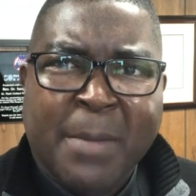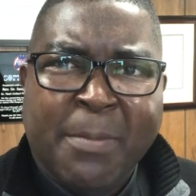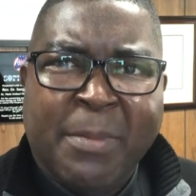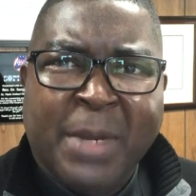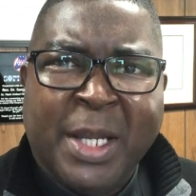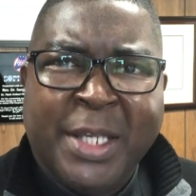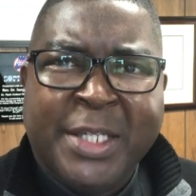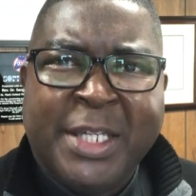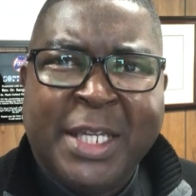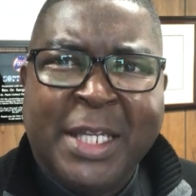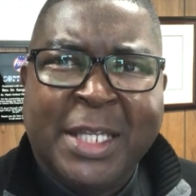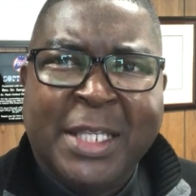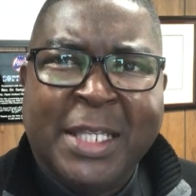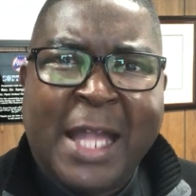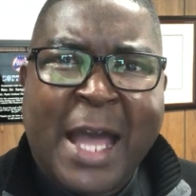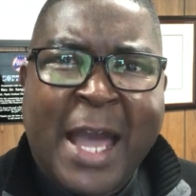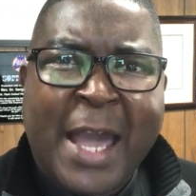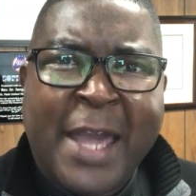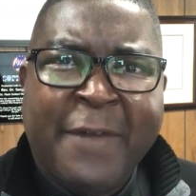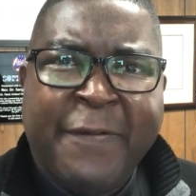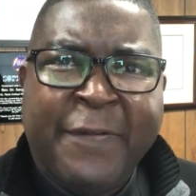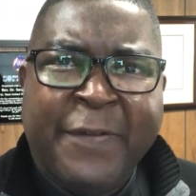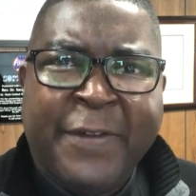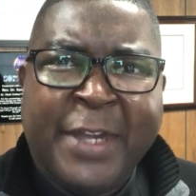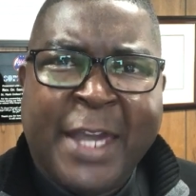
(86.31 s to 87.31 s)
Much in
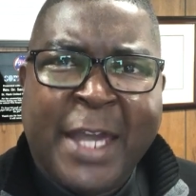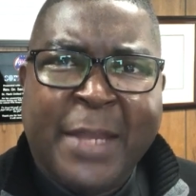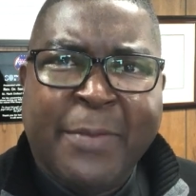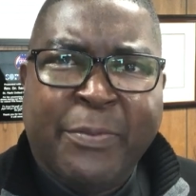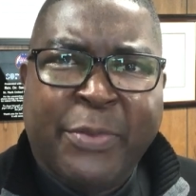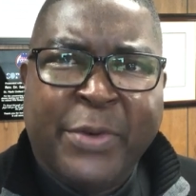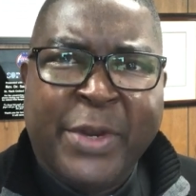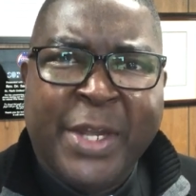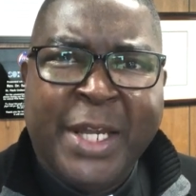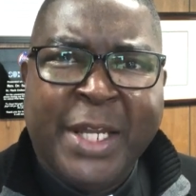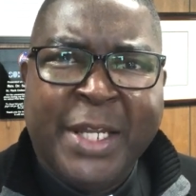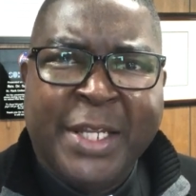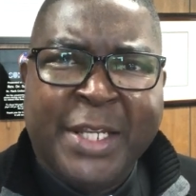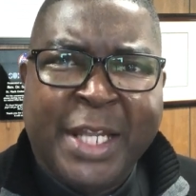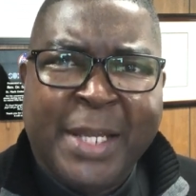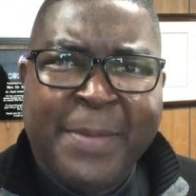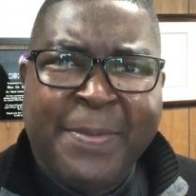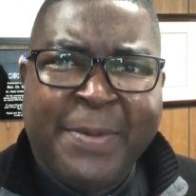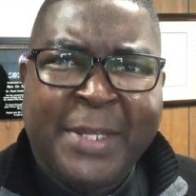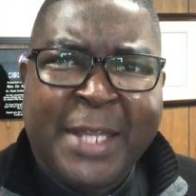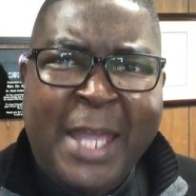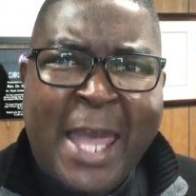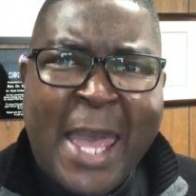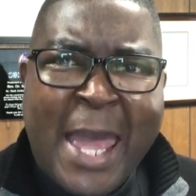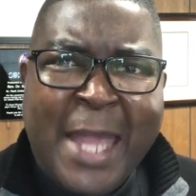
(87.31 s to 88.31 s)
life can bring
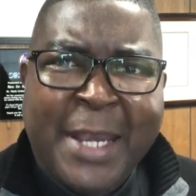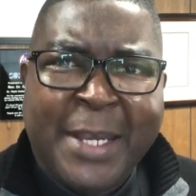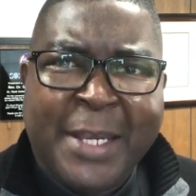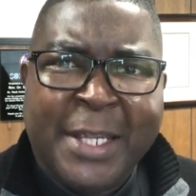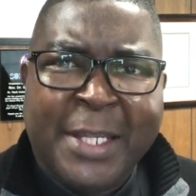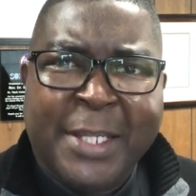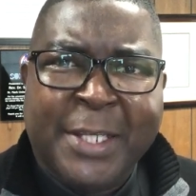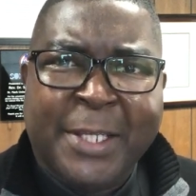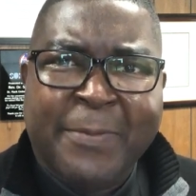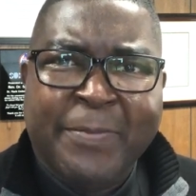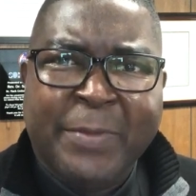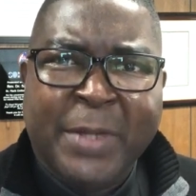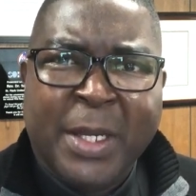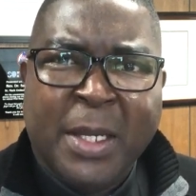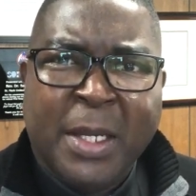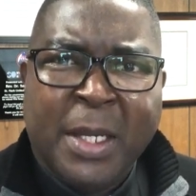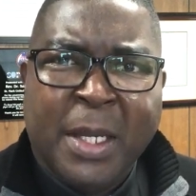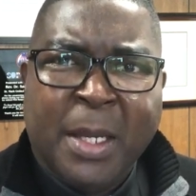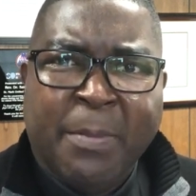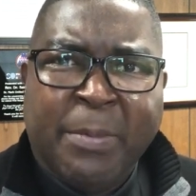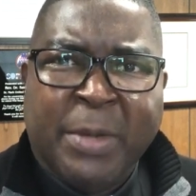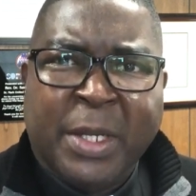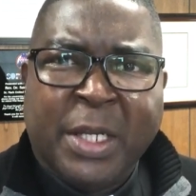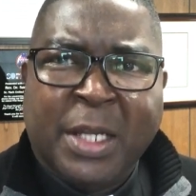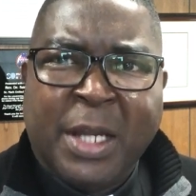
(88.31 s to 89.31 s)
deep sadness,
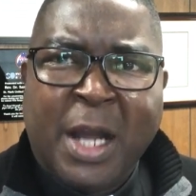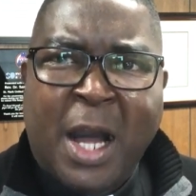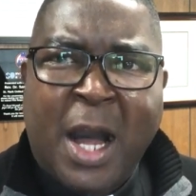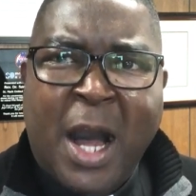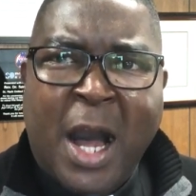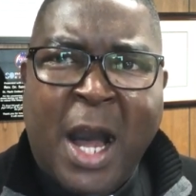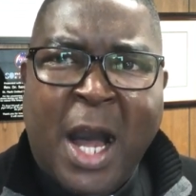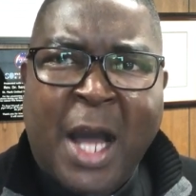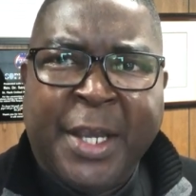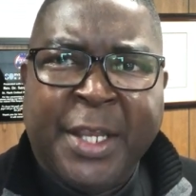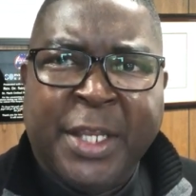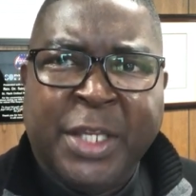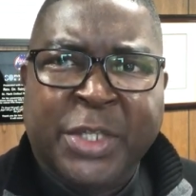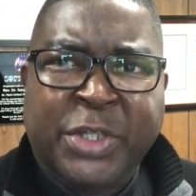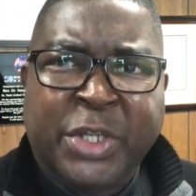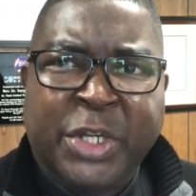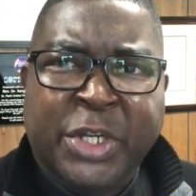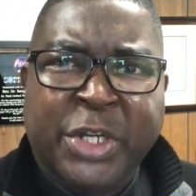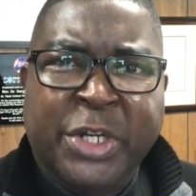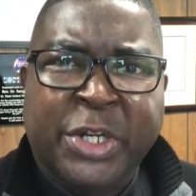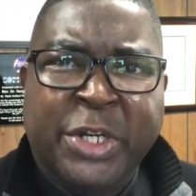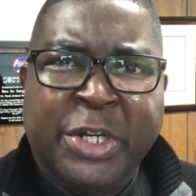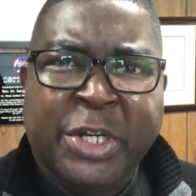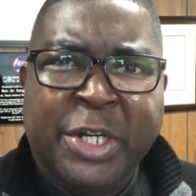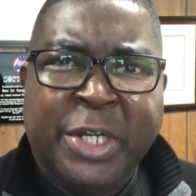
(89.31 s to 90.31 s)
but God is
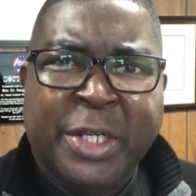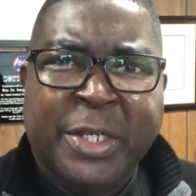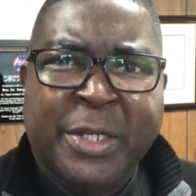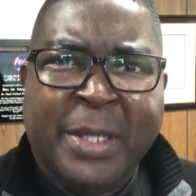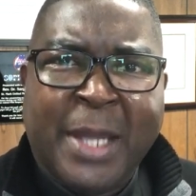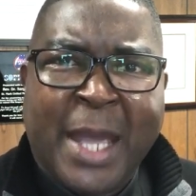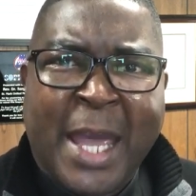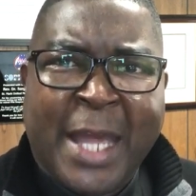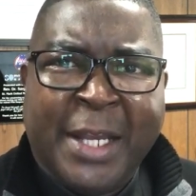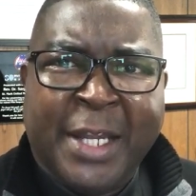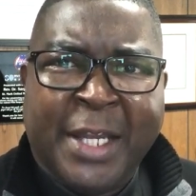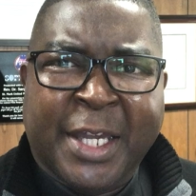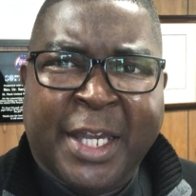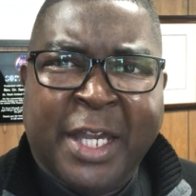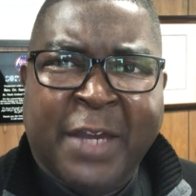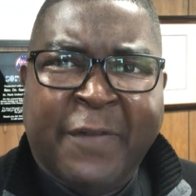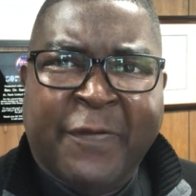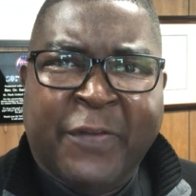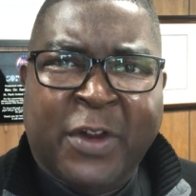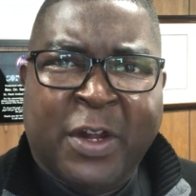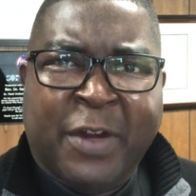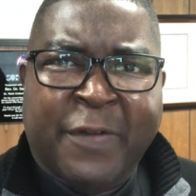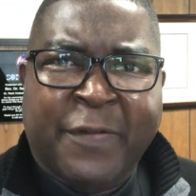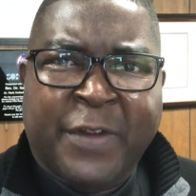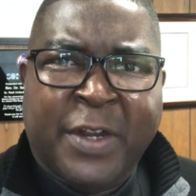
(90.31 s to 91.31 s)
good and a
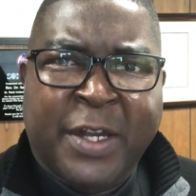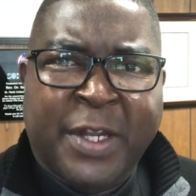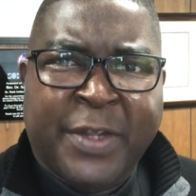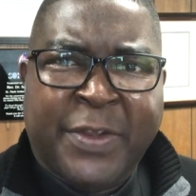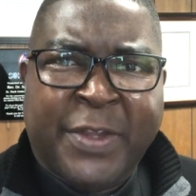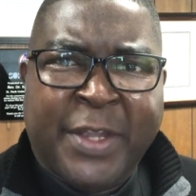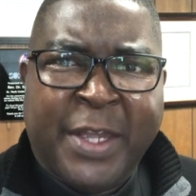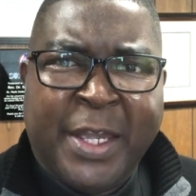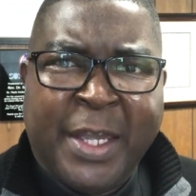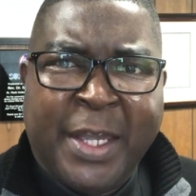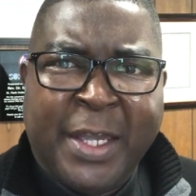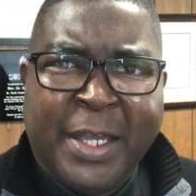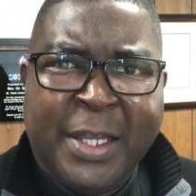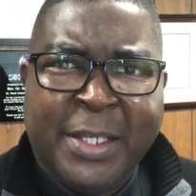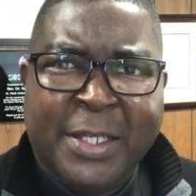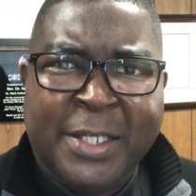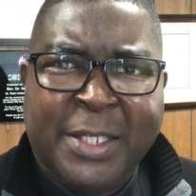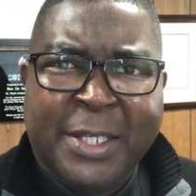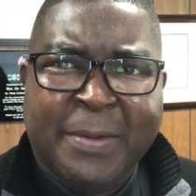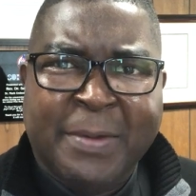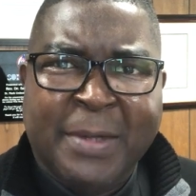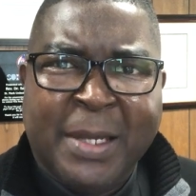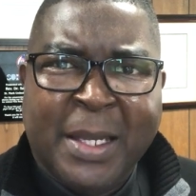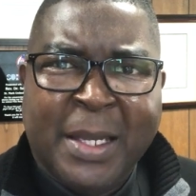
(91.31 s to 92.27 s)
giver of good things.